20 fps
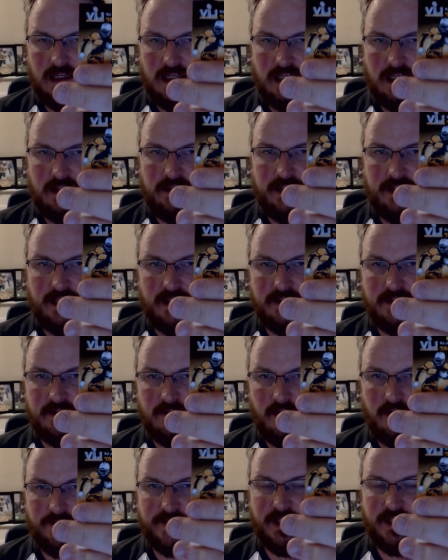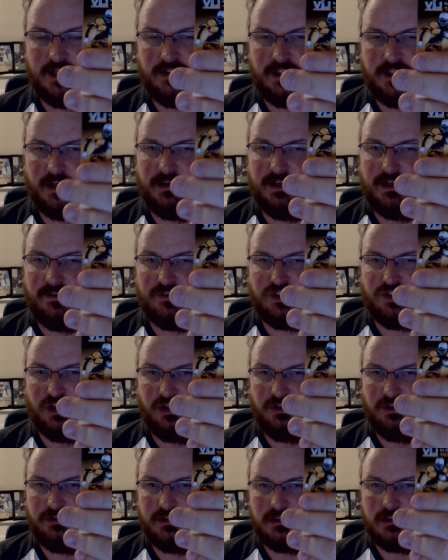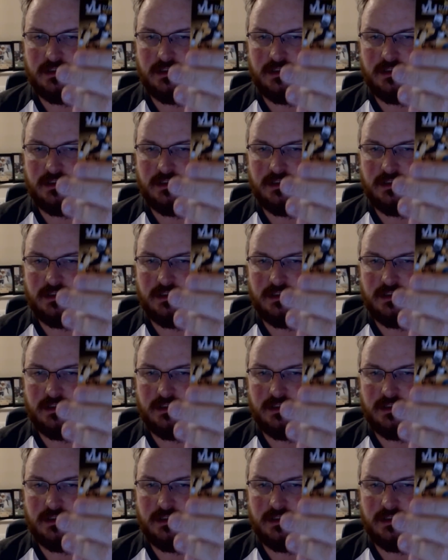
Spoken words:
things. Obviously, I don't have a child.